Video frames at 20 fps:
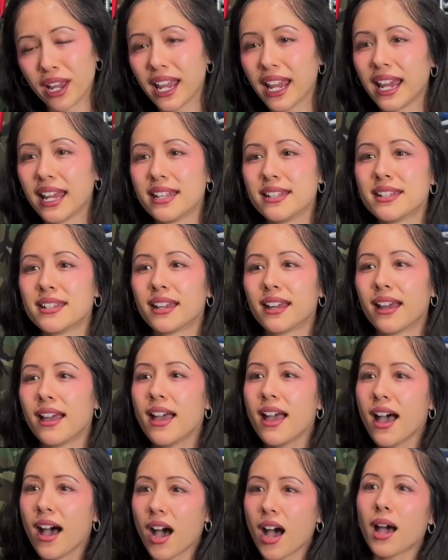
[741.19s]
and
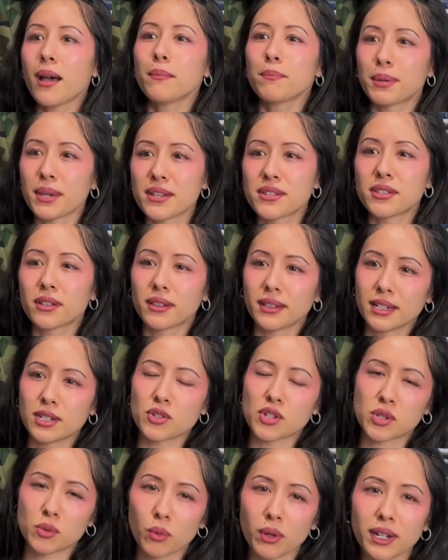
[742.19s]
I'm basically
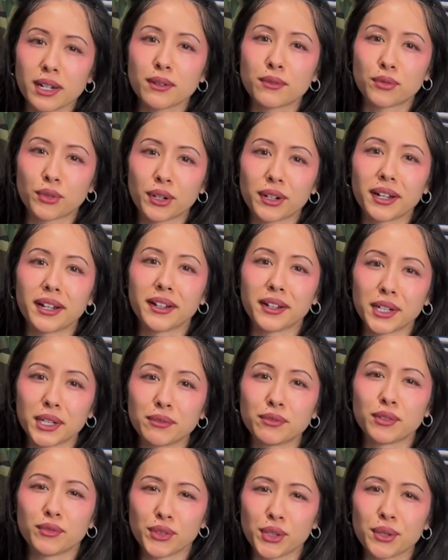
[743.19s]
just waiting for a negative
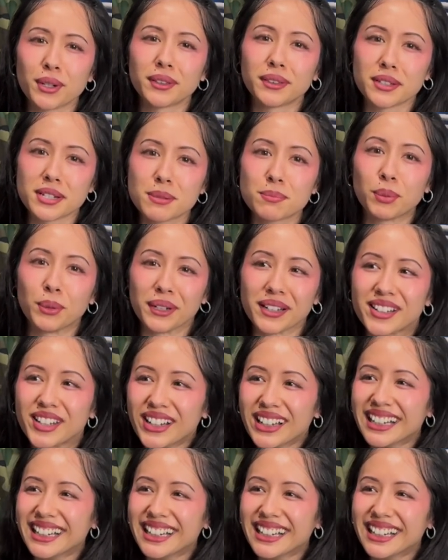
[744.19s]
review at this point.